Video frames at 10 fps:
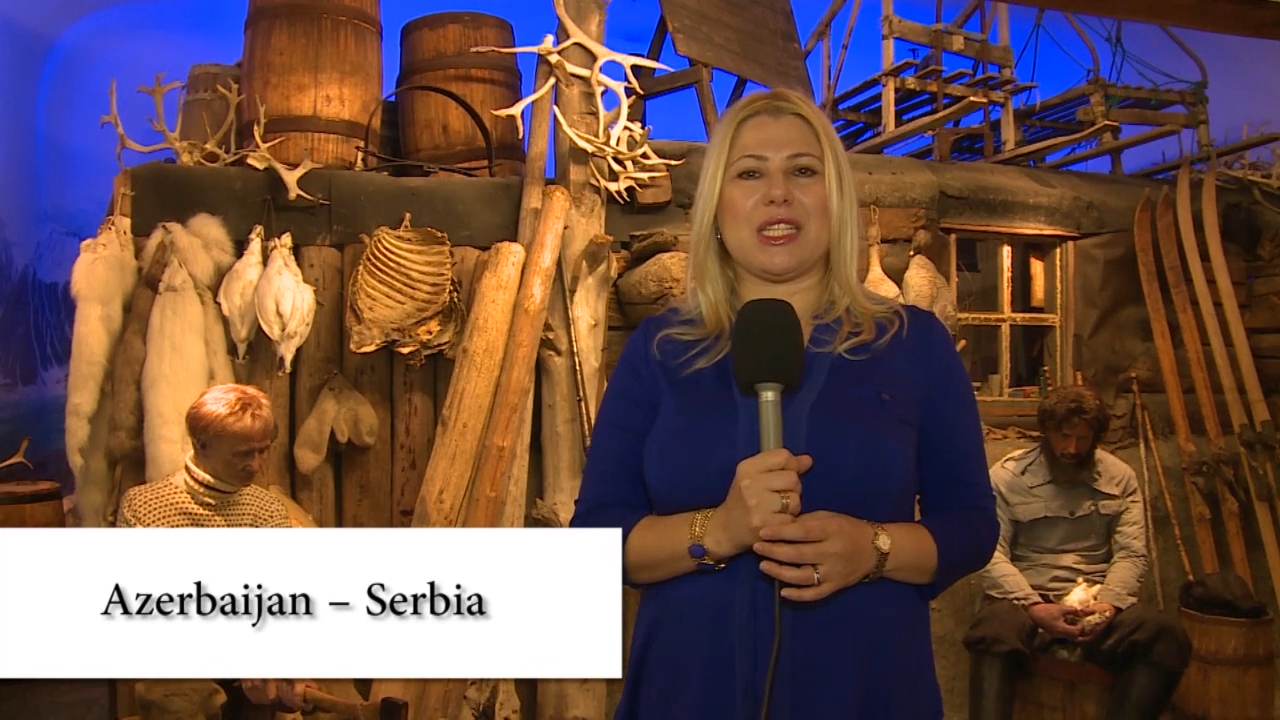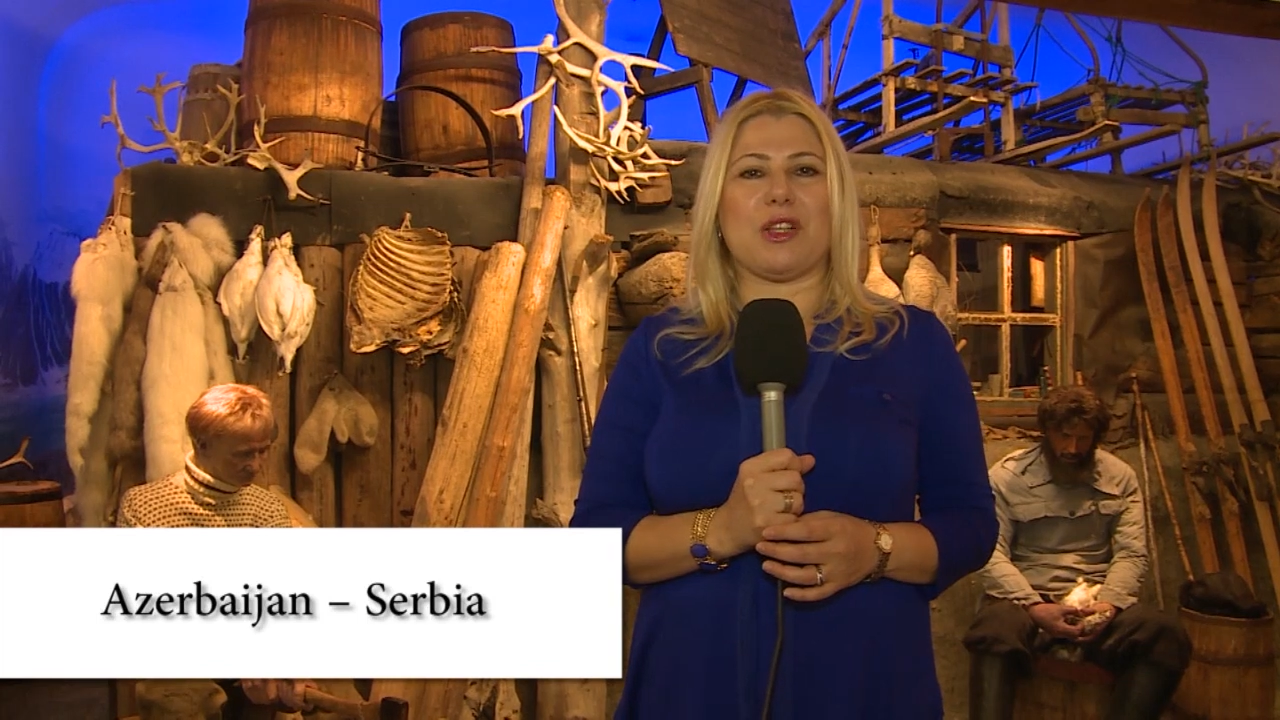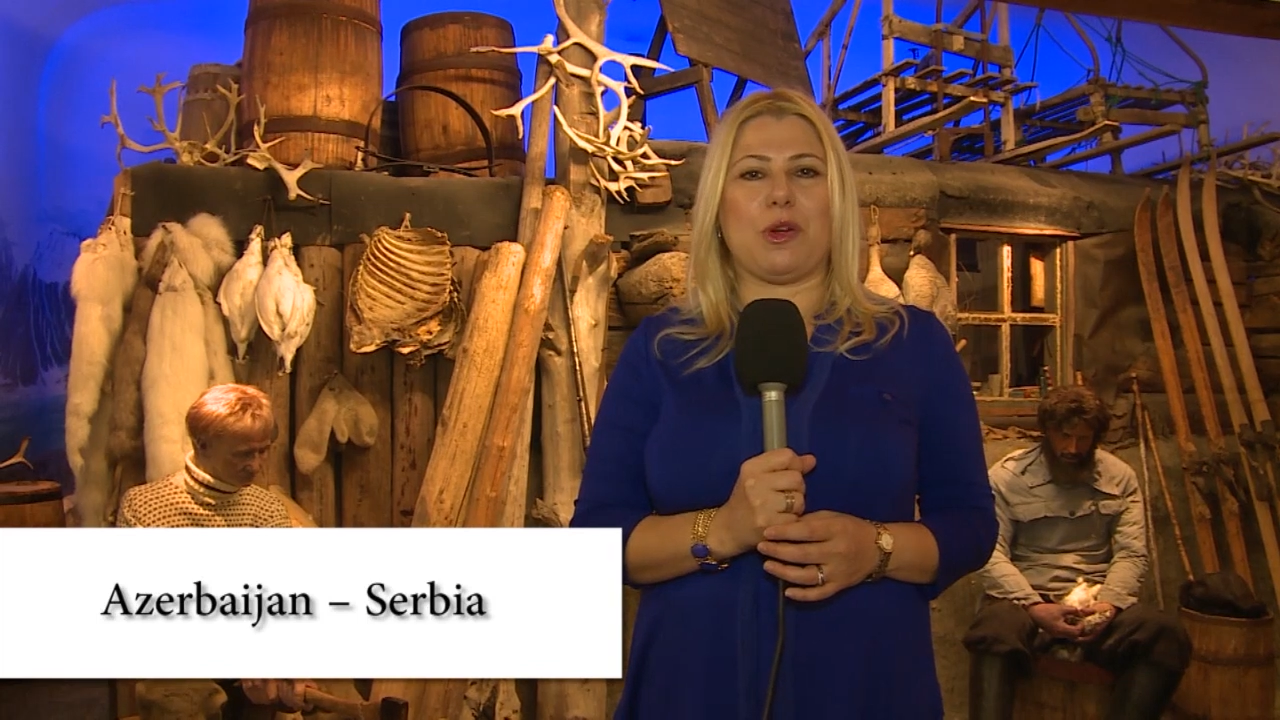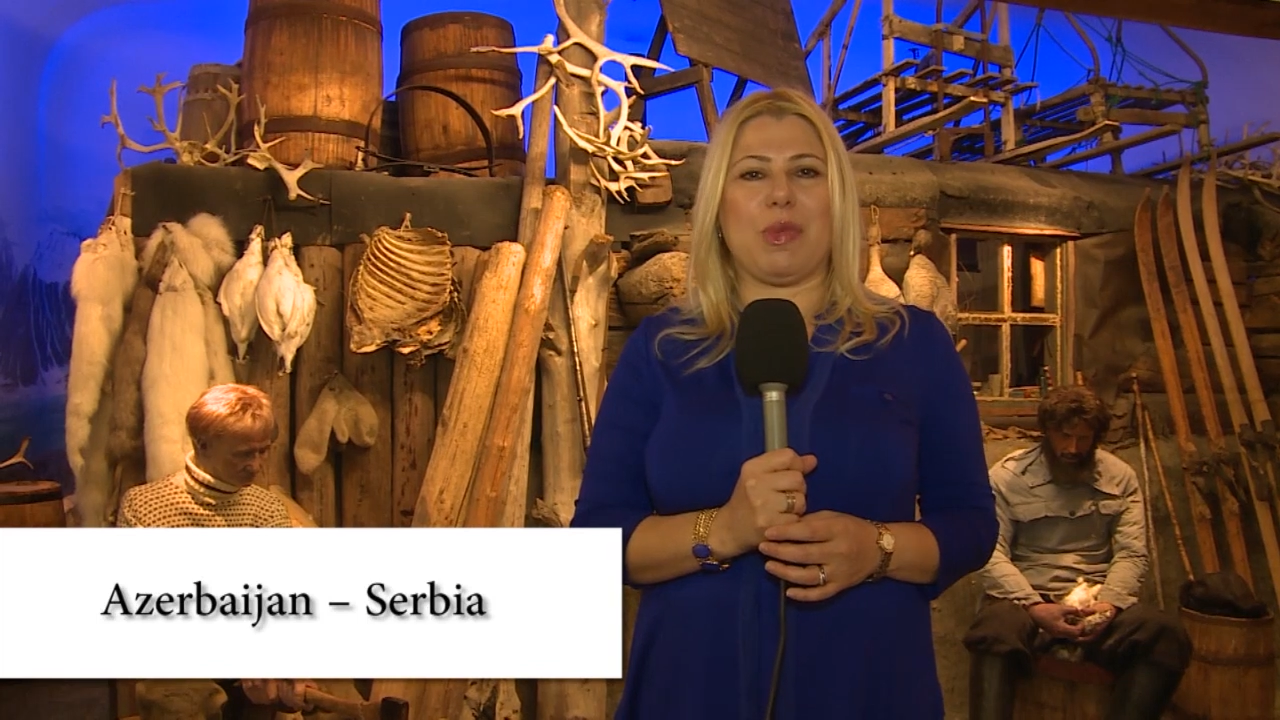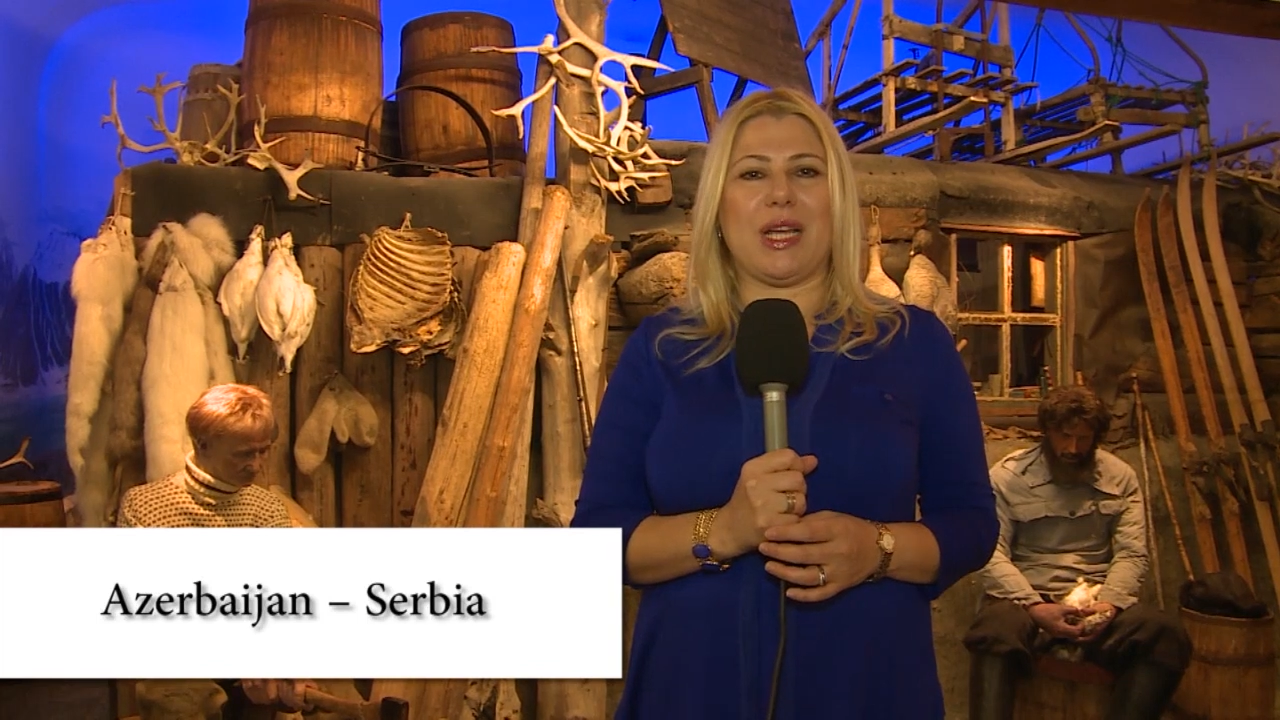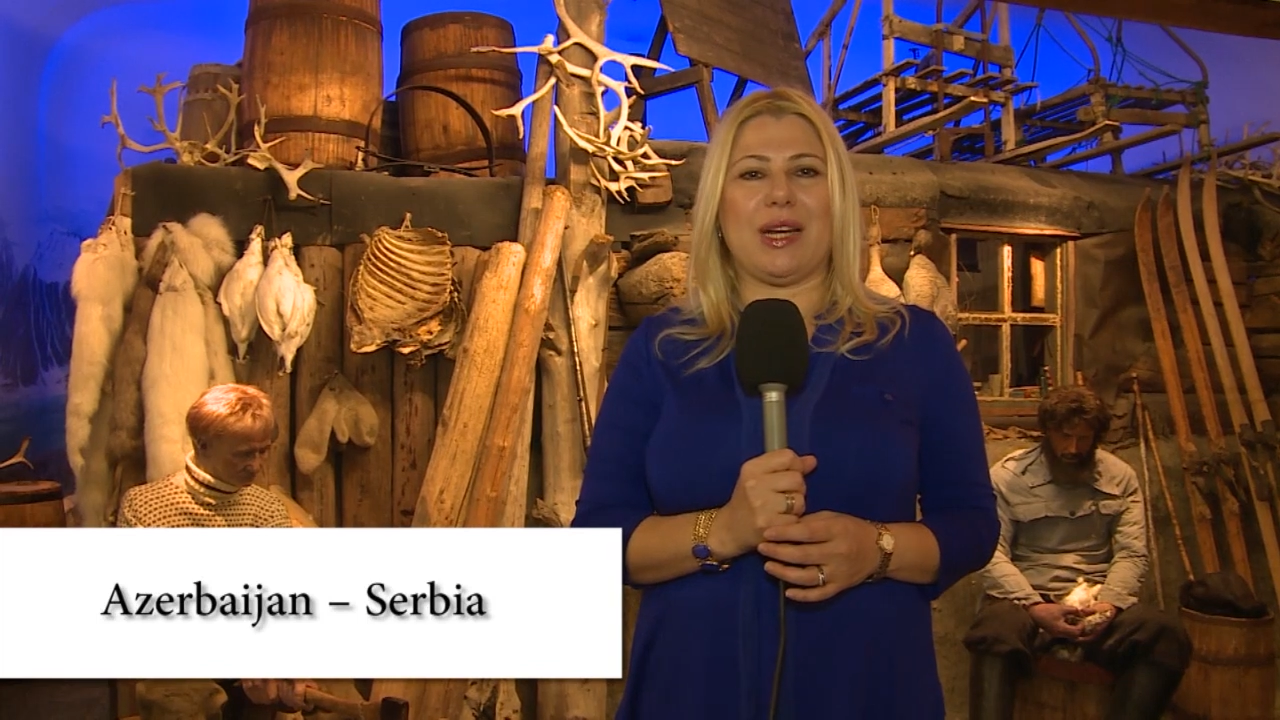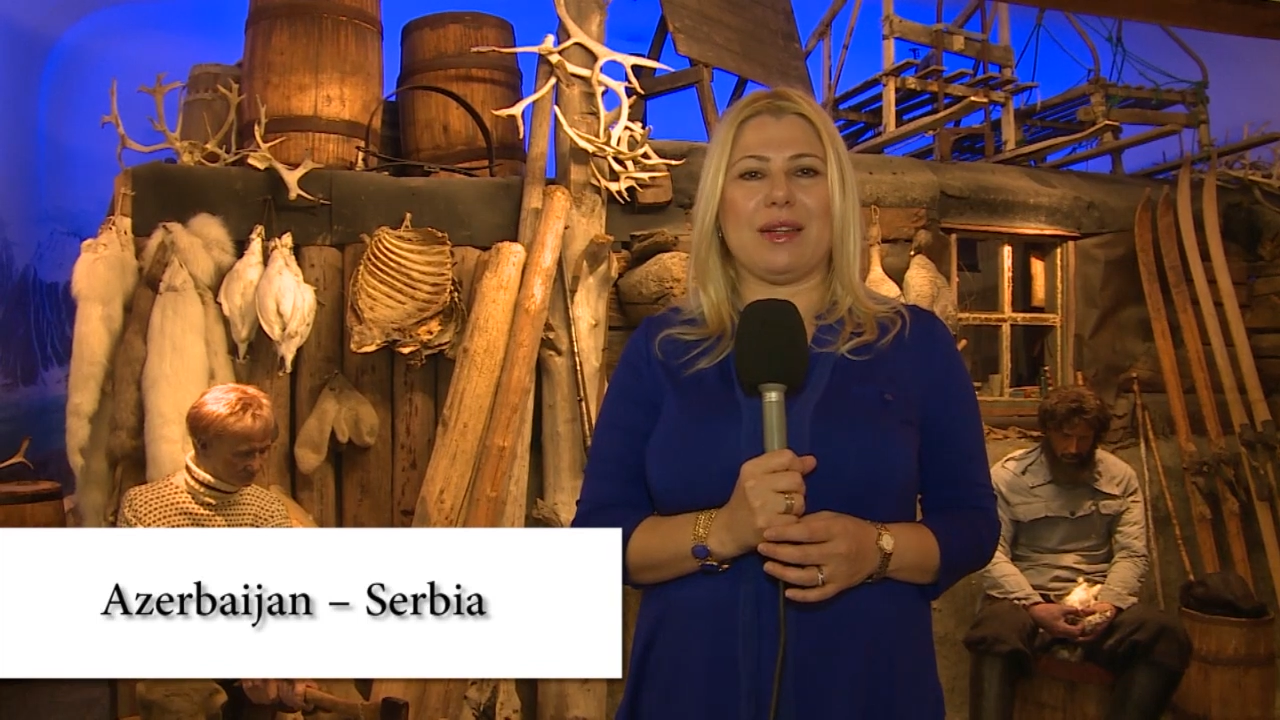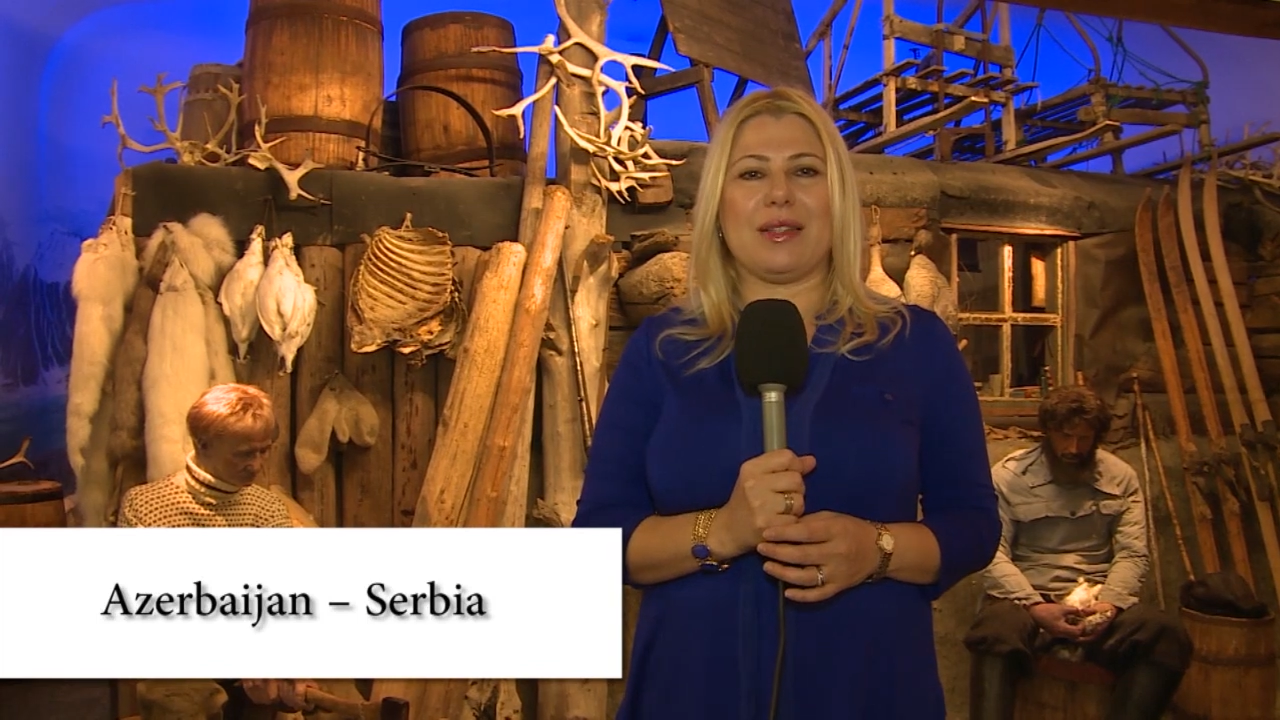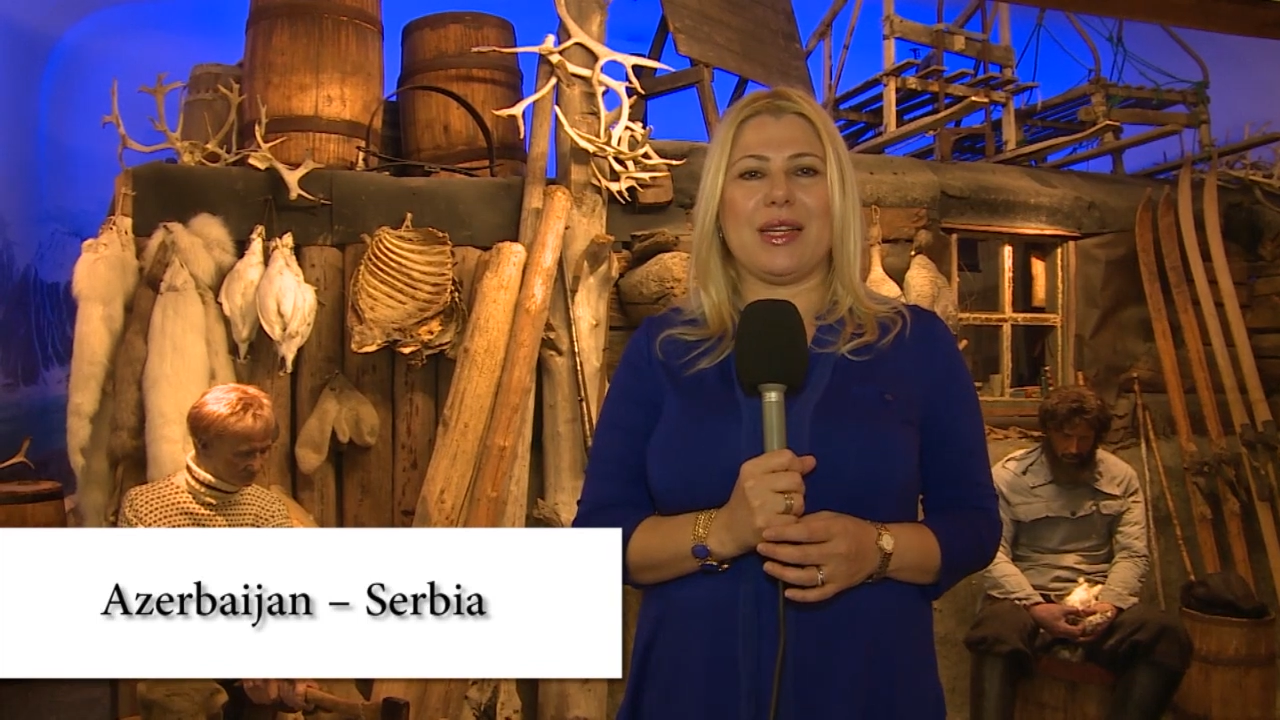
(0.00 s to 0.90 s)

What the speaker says: Serbia.